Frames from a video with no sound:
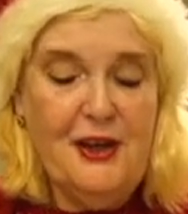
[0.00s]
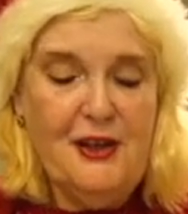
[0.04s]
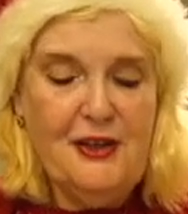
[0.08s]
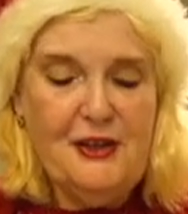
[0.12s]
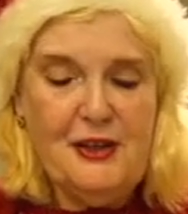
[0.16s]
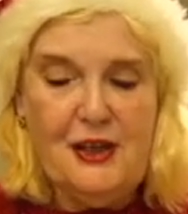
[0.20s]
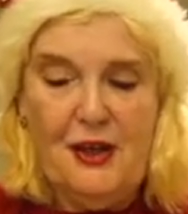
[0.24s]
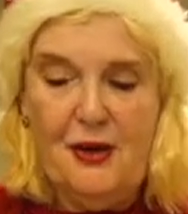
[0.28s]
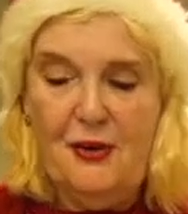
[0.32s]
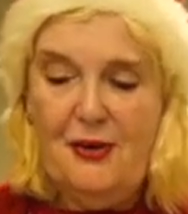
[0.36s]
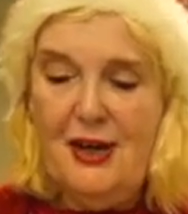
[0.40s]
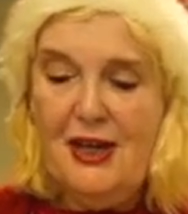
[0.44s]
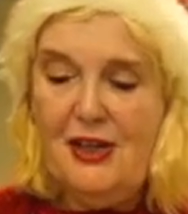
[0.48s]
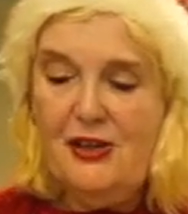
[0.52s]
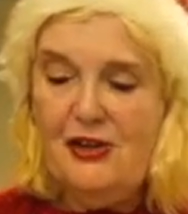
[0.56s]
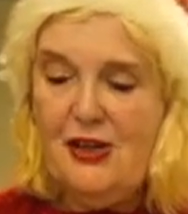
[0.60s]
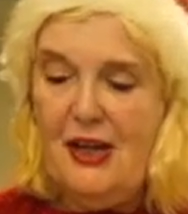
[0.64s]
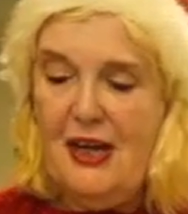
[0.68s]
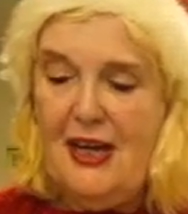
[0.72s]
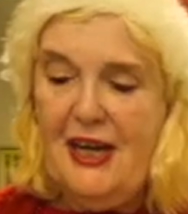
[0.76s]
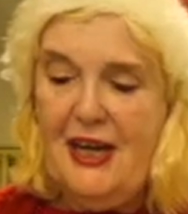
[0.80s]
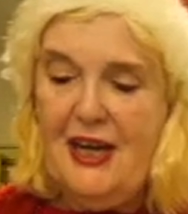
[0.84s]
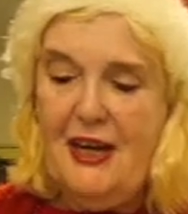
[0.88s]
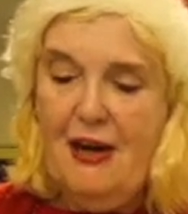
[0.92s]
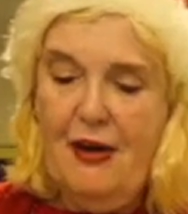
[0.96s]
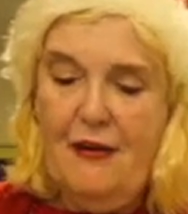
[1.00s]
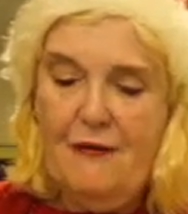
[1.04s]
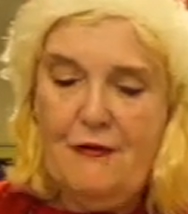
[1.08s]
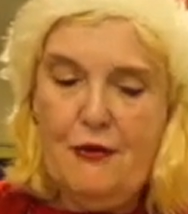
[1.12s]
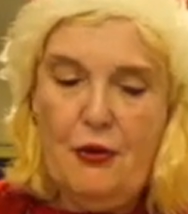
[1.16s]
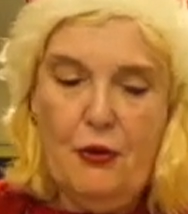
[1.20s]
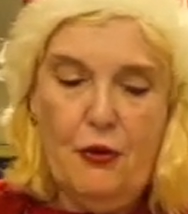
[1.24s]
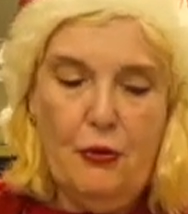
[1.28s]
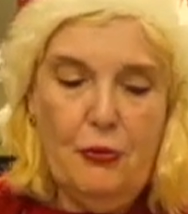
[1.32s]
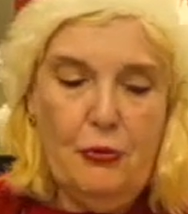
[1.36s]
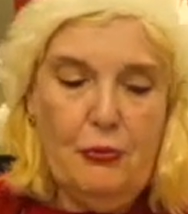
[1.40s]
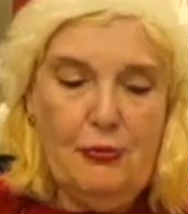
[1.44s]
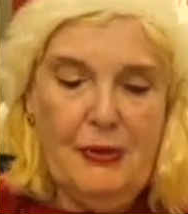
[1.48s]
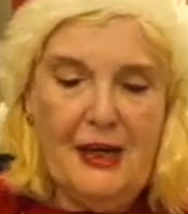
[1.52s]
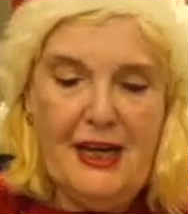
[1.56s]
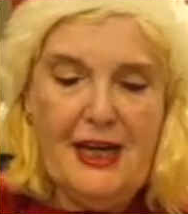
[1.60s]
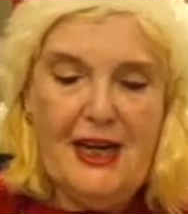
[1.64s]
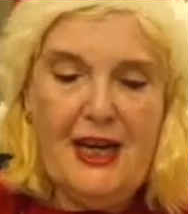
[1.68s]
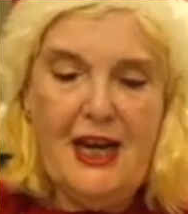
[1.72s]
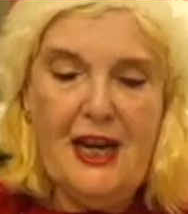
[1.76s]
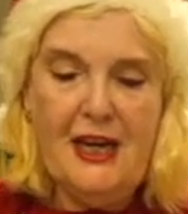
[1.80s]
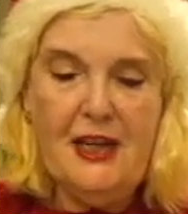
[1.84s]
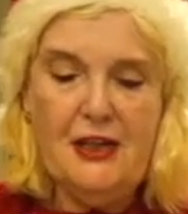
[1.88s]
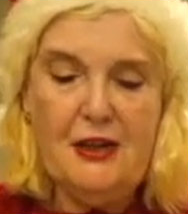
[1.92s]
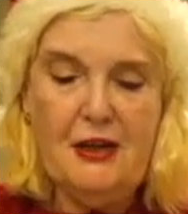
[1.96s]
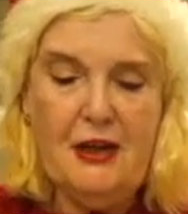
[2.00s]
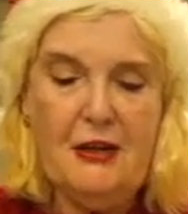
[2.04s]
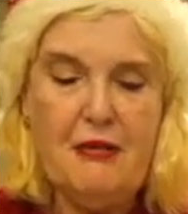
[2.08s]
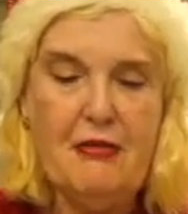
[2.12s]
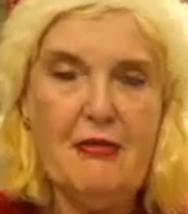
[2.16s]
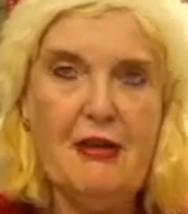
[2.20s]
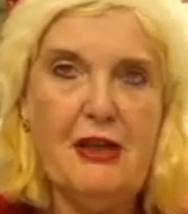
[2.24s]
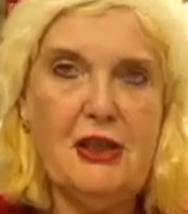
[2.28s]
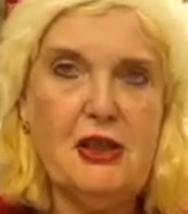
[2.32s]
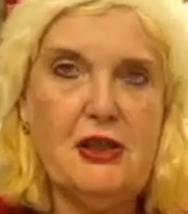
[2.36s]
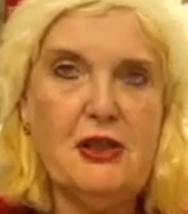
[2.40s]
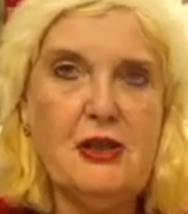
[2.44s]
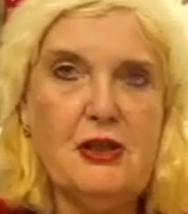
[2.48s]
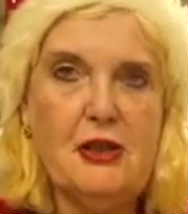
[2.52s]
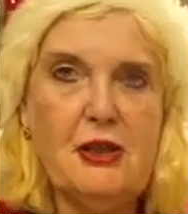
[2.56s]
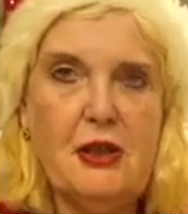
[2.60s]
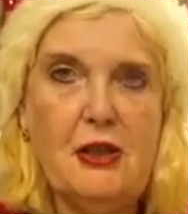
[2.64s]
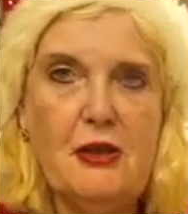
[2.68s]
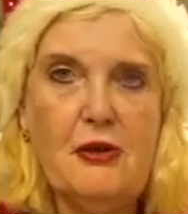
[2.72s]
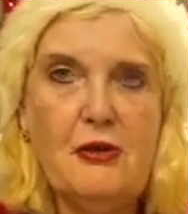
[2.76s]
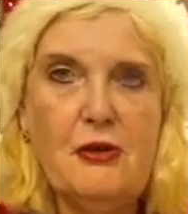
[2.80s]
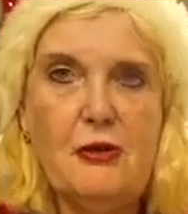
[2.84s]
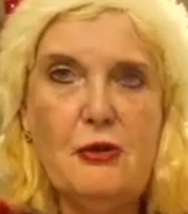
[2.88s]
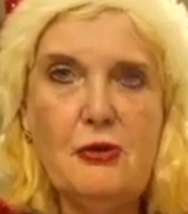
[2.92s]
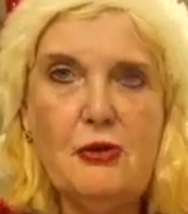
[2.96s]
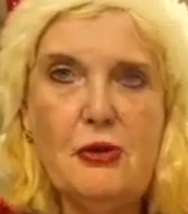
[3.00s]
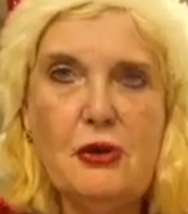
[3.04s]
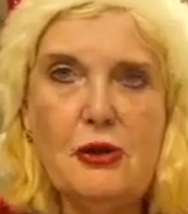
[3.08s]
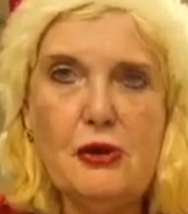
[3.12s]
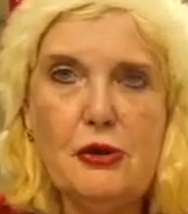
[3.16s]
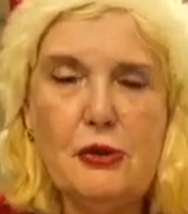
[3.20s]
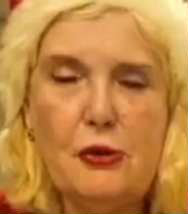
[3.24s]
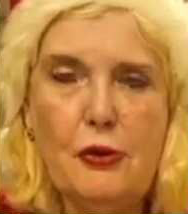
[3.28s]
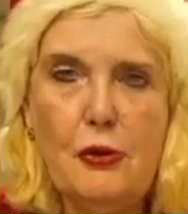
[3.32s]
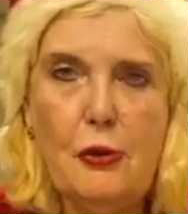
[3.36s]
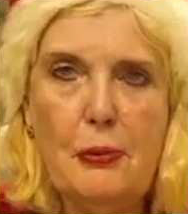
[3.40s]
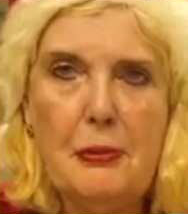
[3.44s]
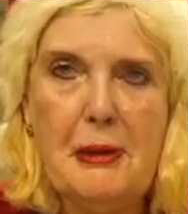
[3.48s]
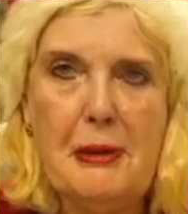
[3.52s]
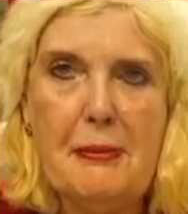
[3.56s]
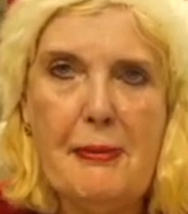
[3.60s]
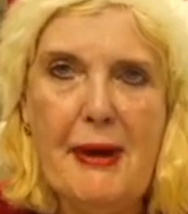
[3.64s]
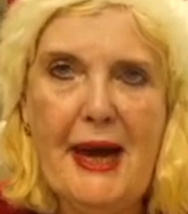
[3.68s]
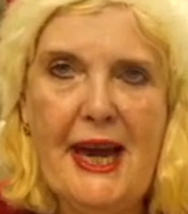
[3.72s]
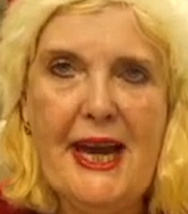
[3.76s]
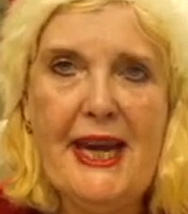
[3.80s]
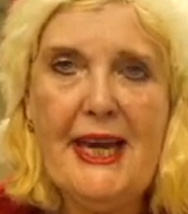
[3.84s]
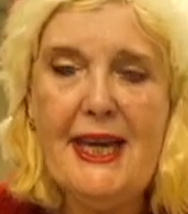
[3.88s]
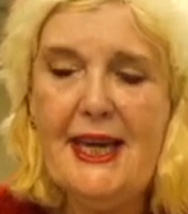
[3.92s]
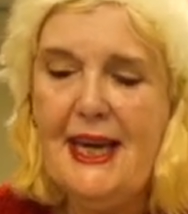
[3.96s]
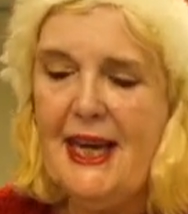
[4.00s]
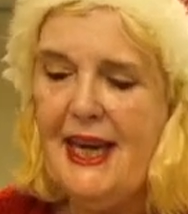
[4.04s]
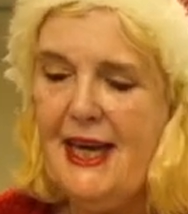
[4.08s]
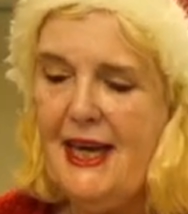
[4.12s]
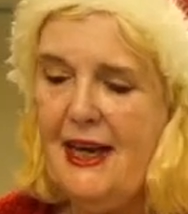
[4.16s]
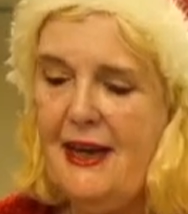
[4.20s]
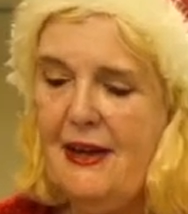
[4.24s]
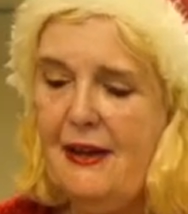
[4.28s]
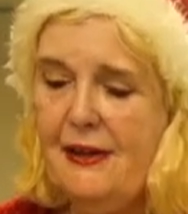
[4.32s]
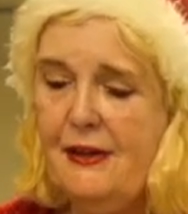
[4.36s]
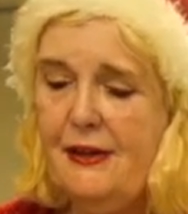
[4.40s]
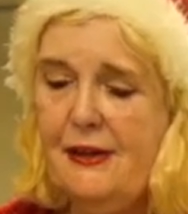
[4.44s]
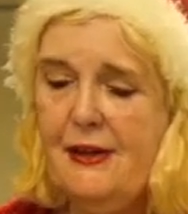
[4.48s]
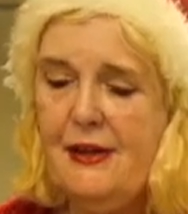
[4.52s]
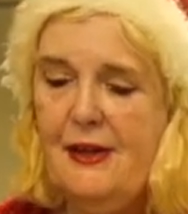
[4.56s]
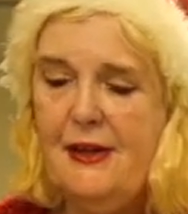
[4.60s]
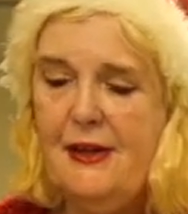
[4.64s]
So actually I've got all my cake decorations that you just saw me make here.